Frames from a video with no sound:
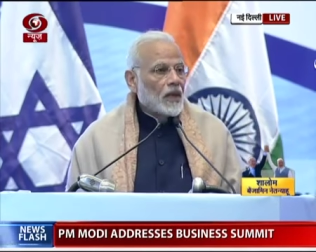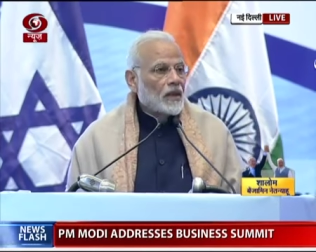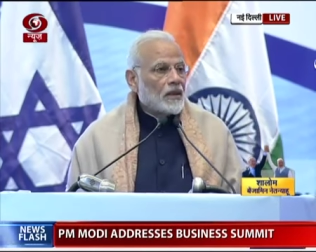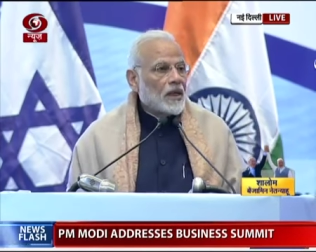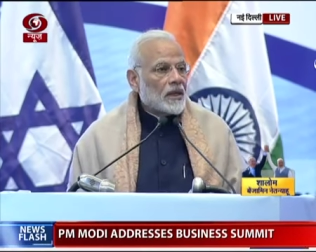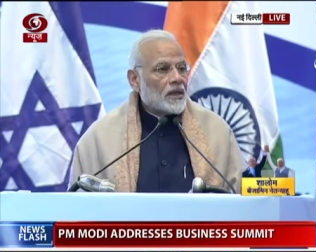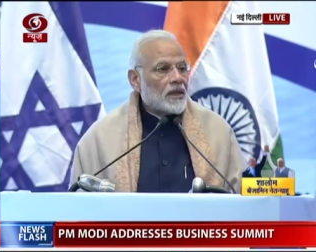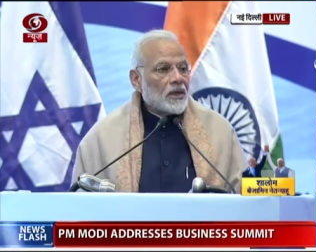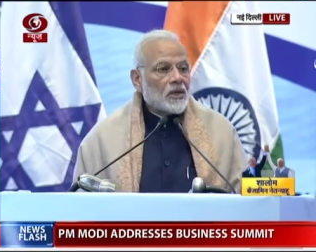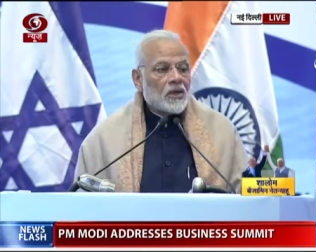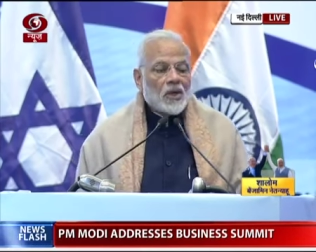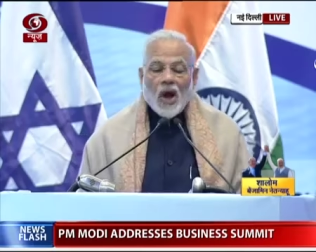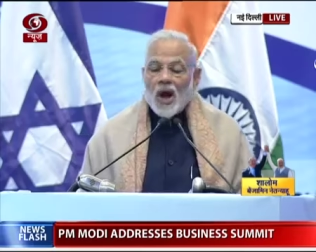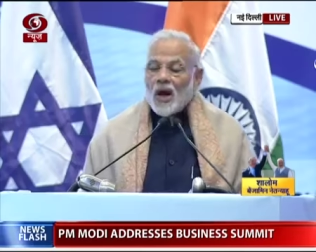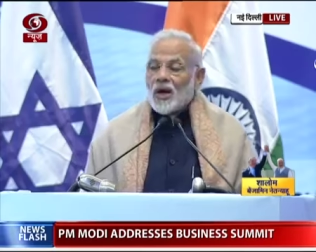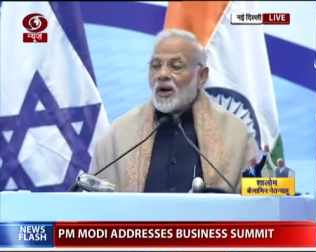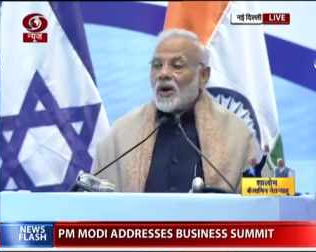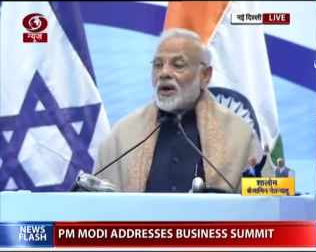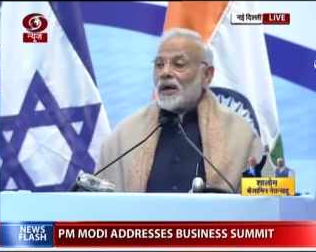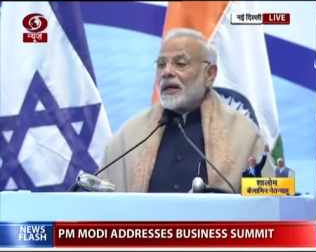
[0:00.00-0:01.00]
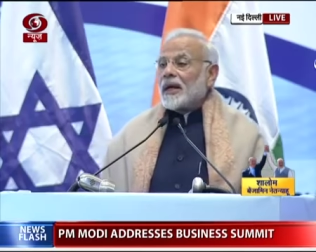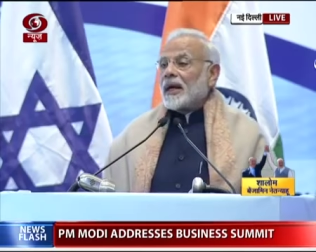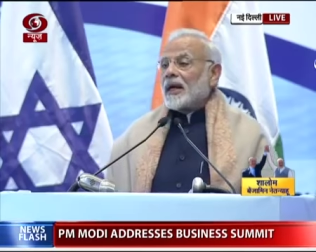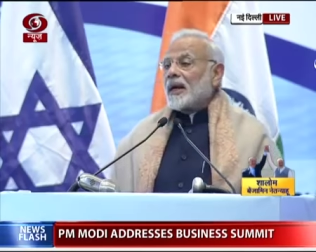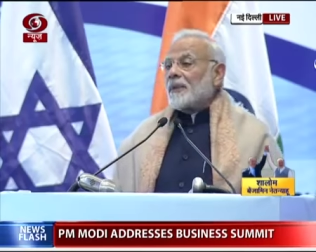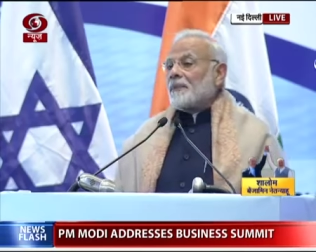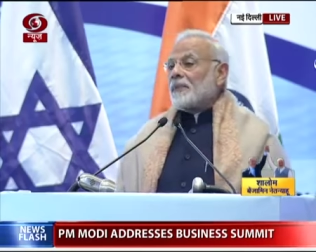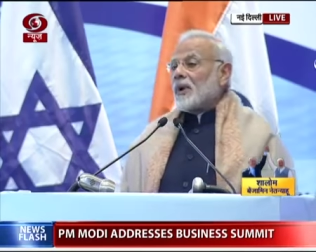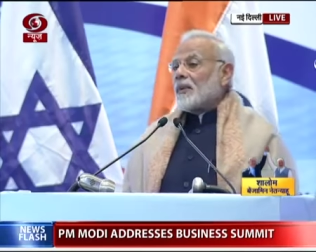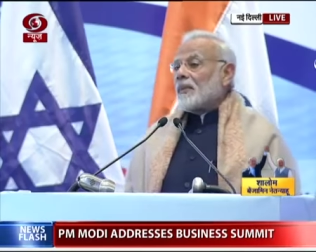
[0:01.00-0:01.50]
This is not only a
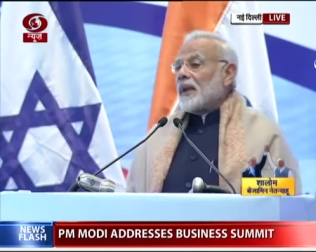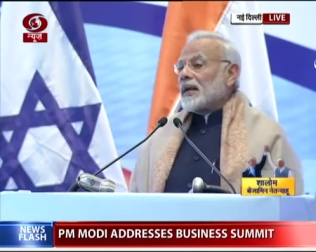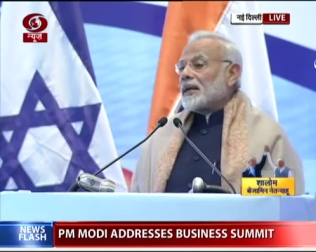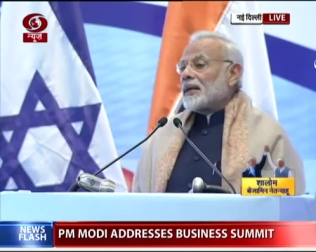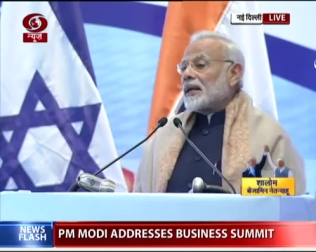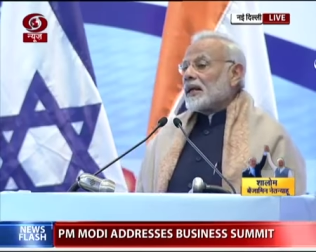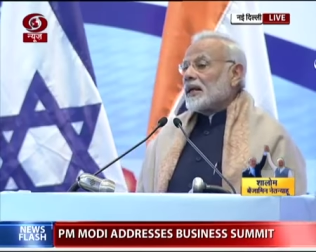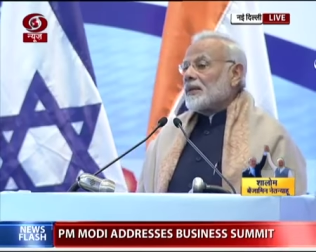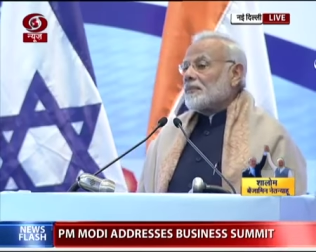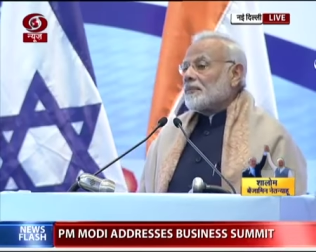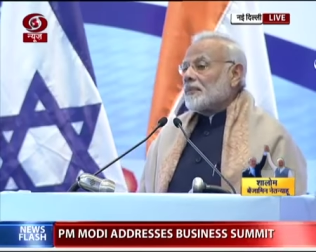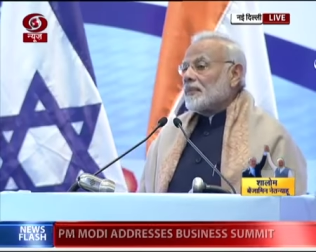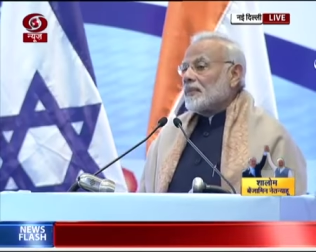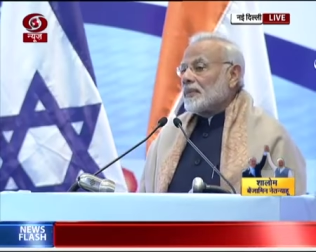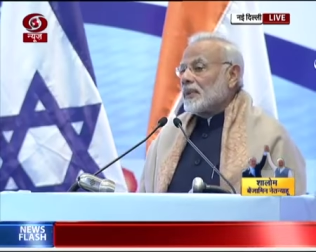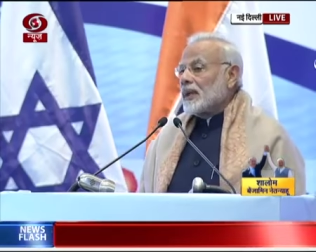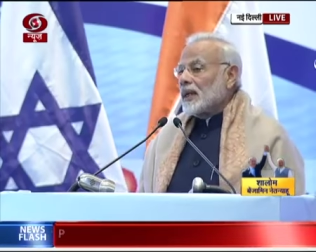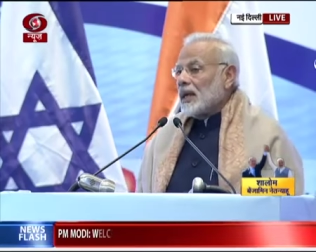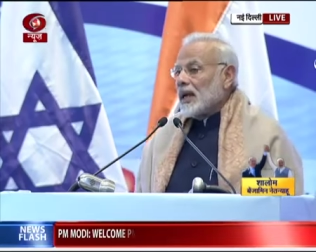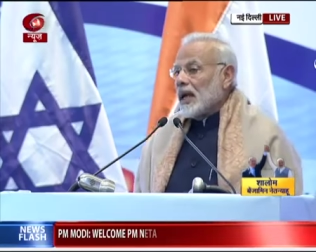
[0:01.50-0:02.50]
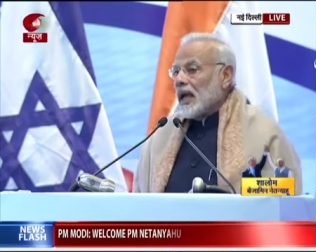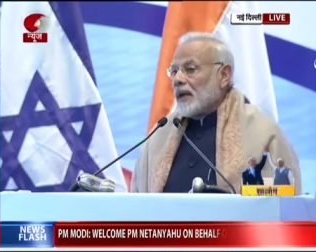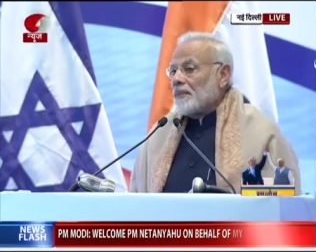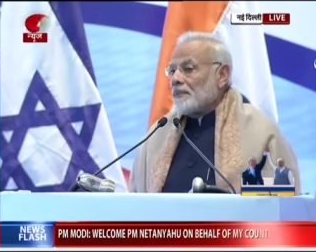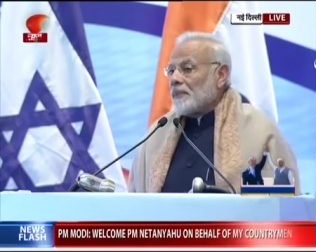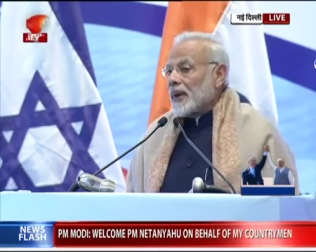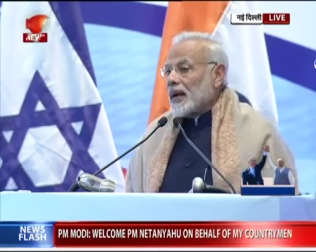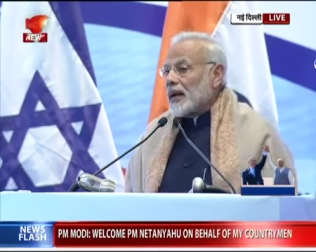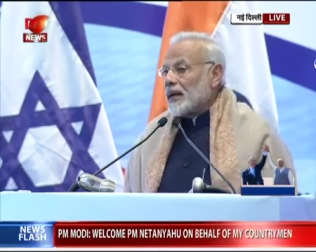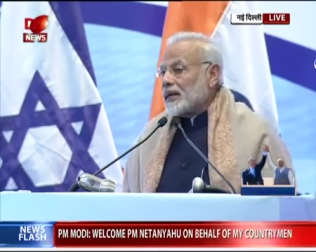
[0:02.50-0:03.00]
diplomatic Im
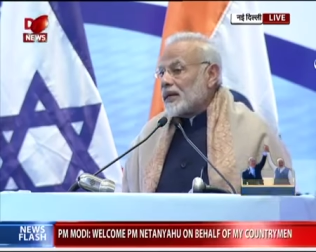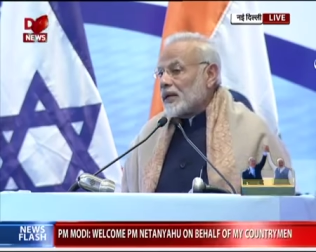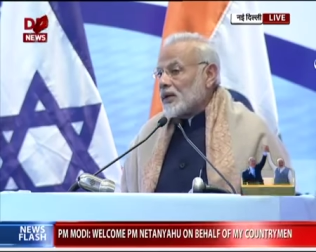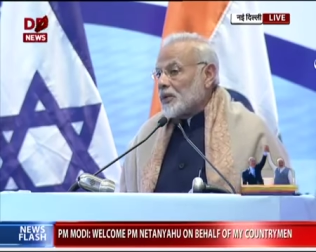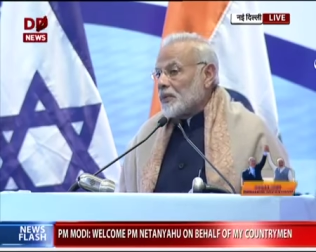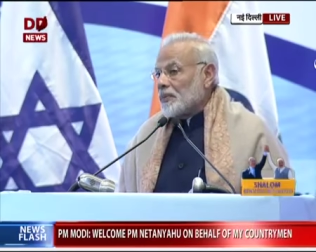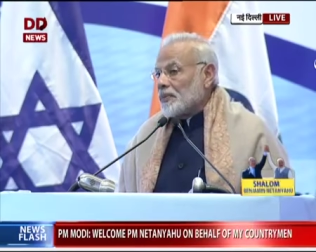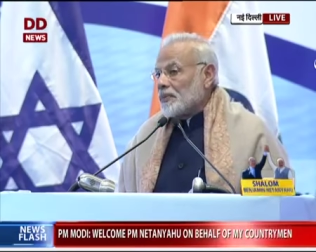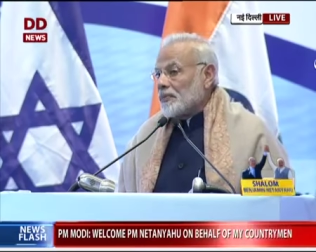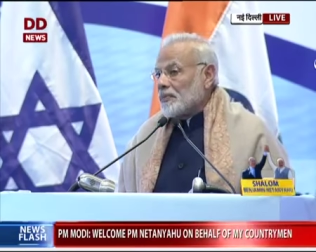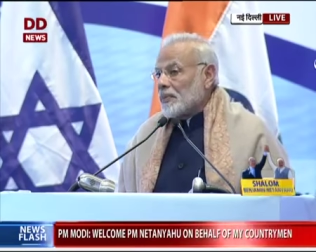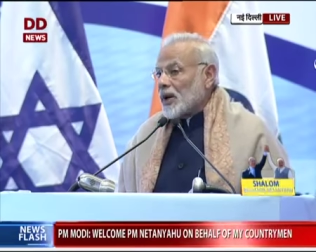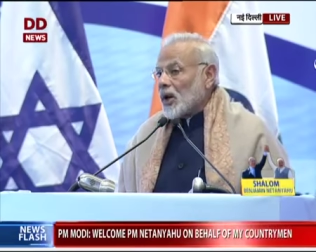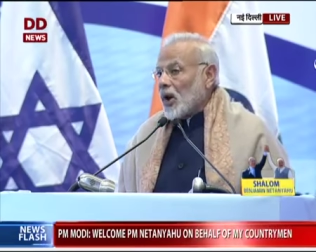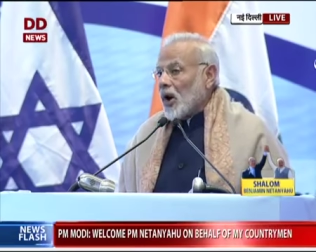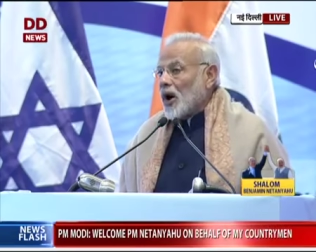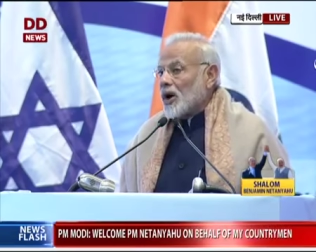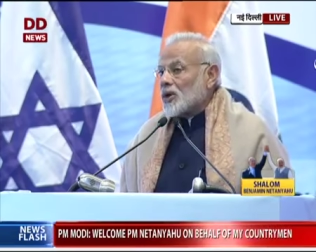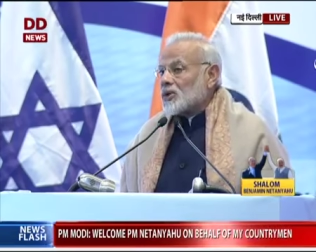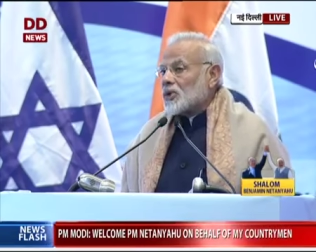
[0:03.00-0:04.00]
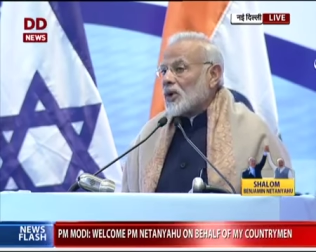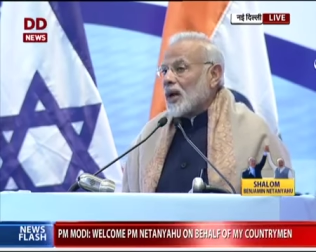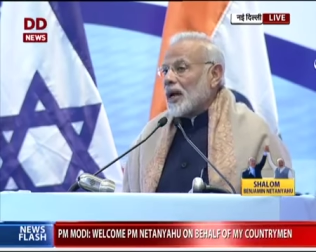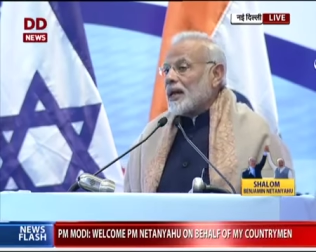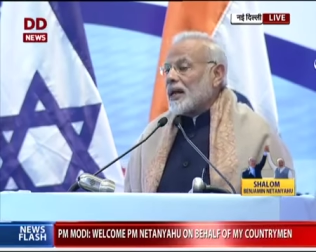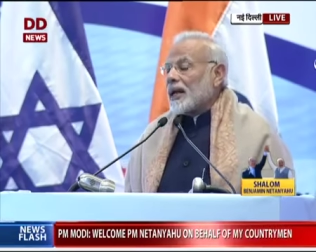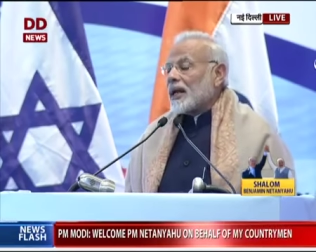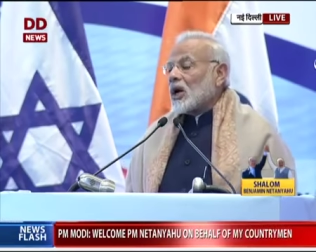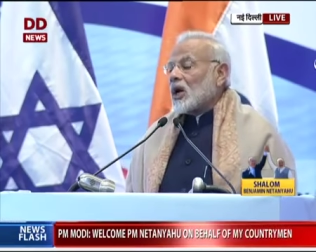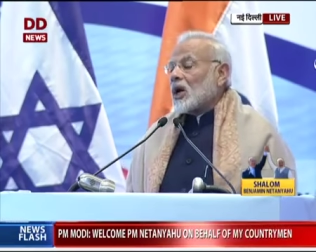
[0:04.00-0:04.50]
imperative, but also
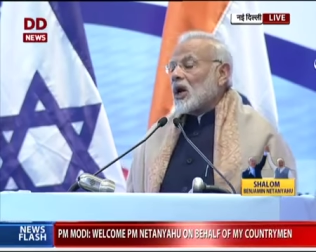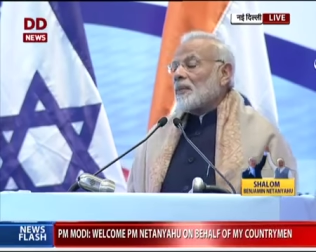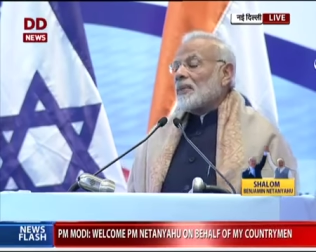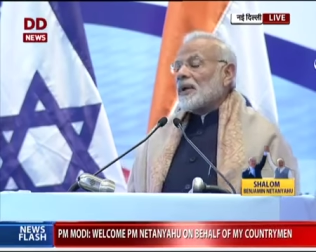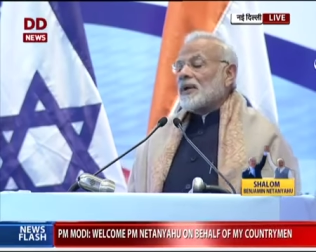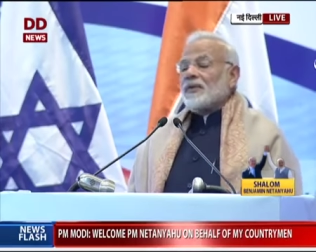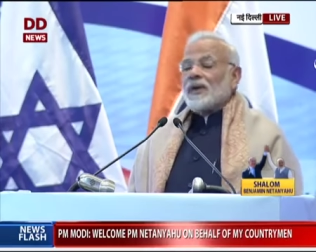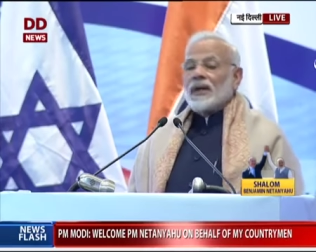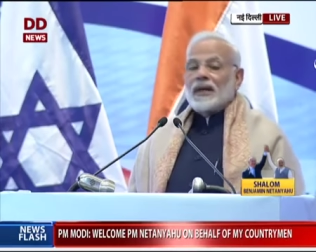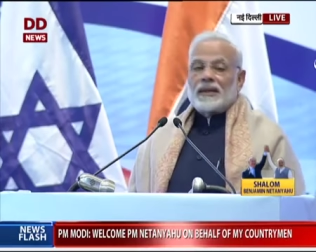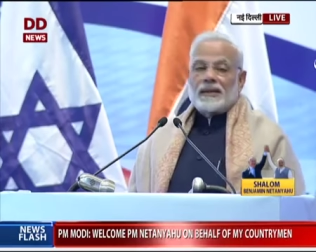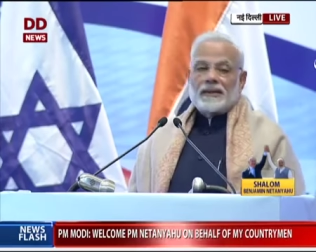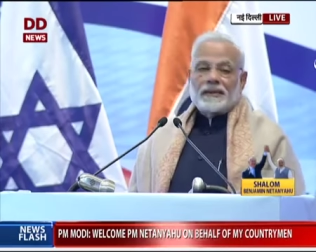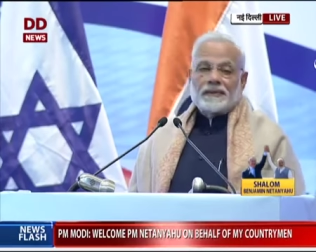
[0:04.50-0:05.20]
an economic one.